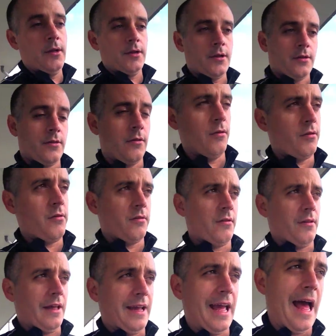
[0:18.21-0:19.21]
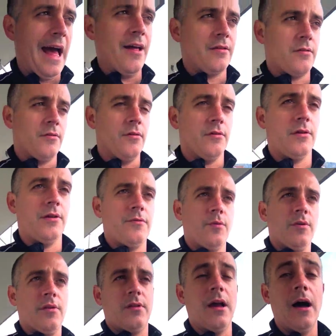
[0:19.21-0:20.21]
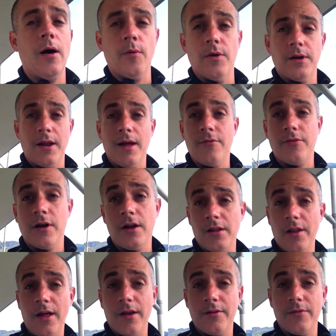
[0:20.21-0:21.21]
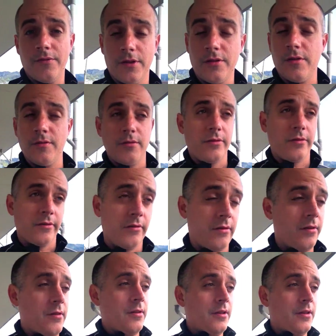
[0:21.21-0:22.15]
Excuses are like assholes. Everyone's got one and I've got a lot of excuses.